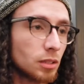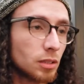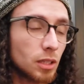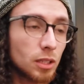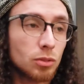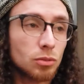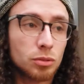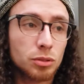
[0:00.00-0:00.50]

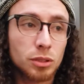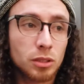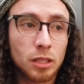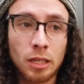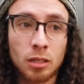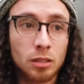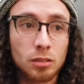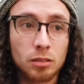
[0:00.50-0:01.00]
do shit
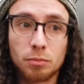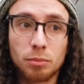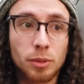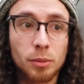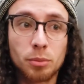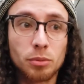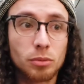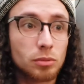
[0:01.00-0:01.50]
that
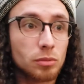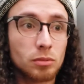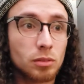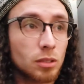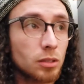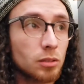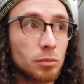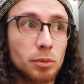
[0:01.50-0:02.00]

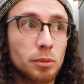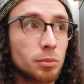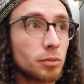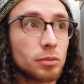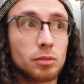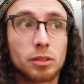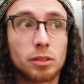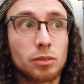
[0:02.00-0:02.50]
other people
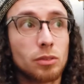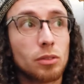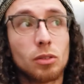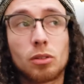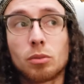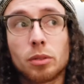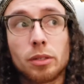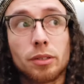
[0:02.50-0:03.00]
are
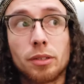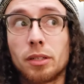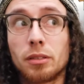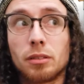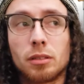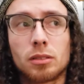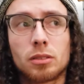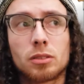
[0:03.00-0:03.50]
nowhere near,
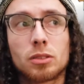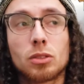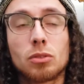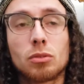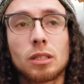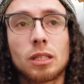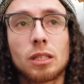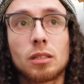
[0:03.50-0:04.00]
and it's so
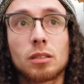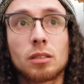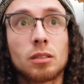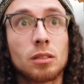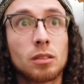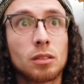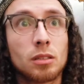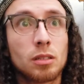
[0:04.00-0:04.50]

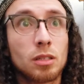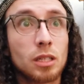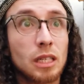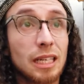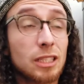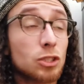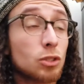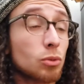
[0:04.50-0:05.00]

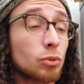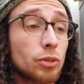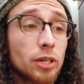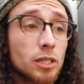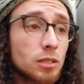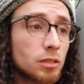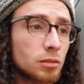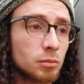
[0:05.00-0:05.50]

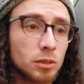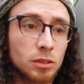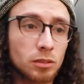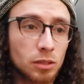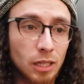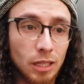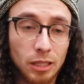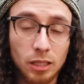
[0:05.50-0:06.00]
crazy to me.
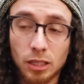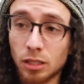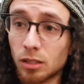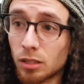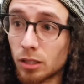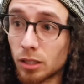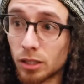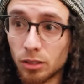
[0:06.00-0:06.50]
I think
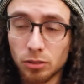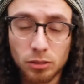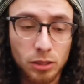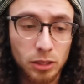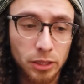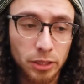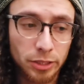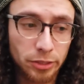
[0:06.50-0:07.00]
Guilty
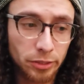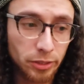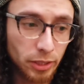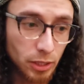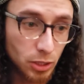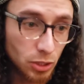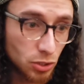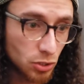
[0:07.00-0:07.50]
Gear
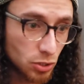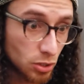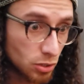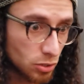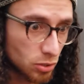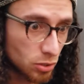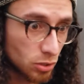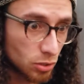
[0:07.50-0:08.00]
is
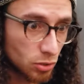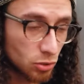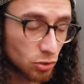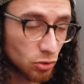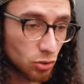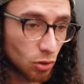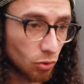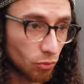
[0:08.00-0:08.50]
just
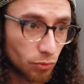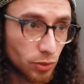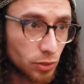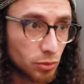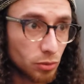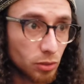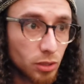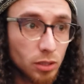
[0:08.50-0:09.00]
so
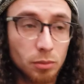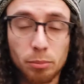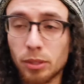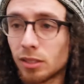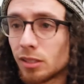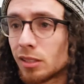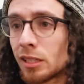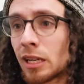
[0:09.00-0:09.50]
visually
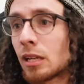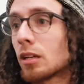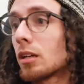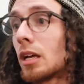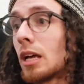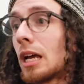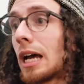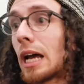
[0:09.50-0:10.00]
appealing. I
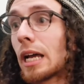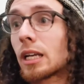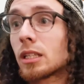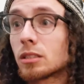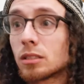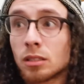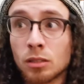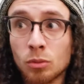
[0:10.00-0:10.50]
could
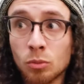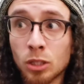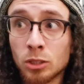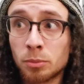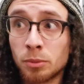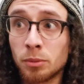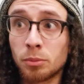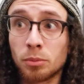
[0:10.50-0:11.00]
sit and watch
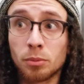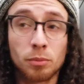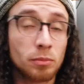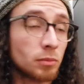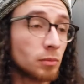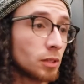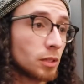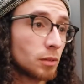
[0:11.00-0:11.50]
people
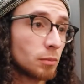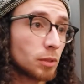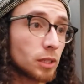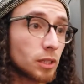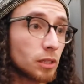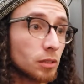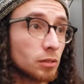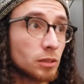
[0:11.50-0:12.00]
play
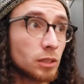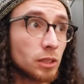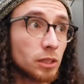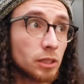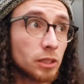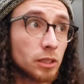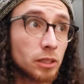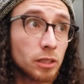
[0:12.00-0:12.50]
Guilty
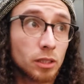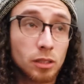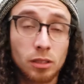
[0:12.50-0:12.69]
Gear